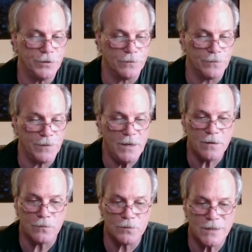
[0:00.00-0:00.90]
your
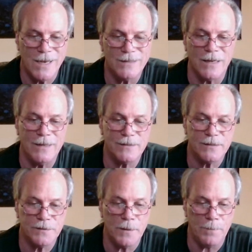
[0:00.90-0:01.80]
vehicle's
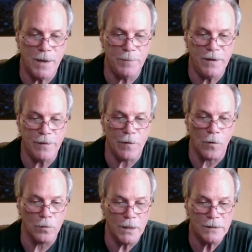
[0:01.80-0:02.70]
headlights may be the
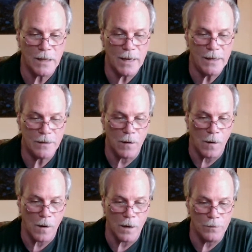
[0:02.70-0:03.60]
only light
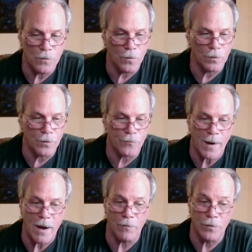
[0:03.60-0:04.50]
on or
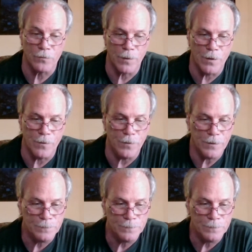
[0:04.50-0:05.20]
around the road.